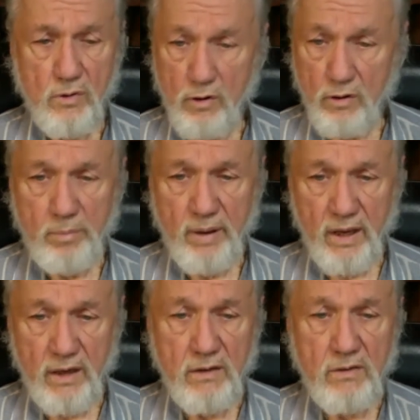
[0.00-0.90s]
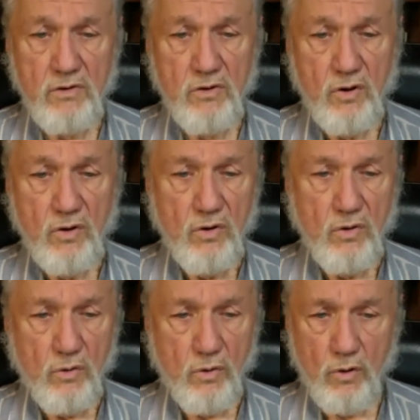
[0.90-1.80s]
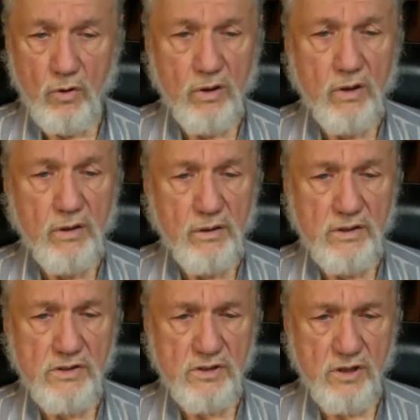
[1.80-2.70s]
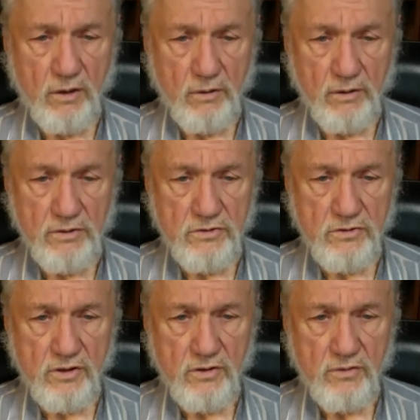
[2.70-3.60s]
or pained or discouraged.